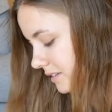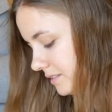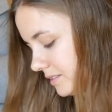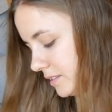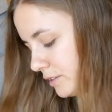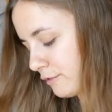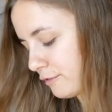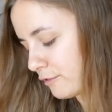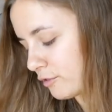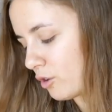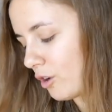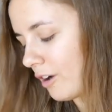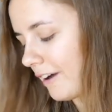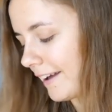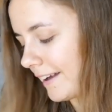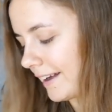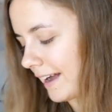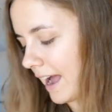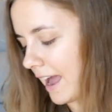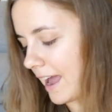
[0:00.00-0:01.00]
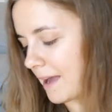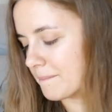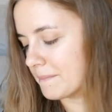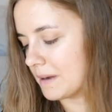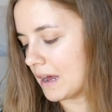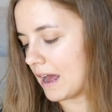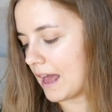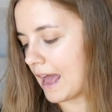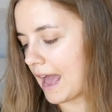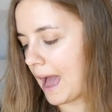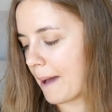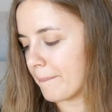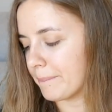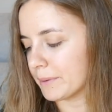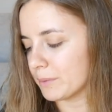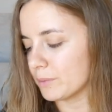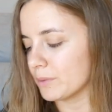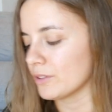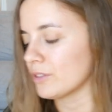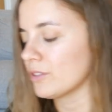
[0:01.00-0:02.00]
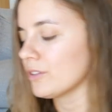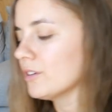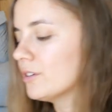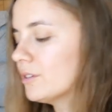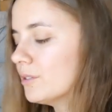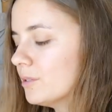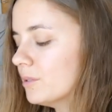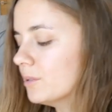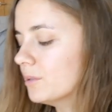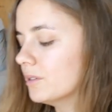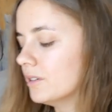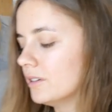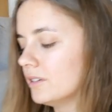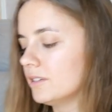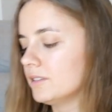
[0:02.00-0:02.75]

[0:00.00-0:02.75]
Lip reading: Laphroaig, I am not happy with you.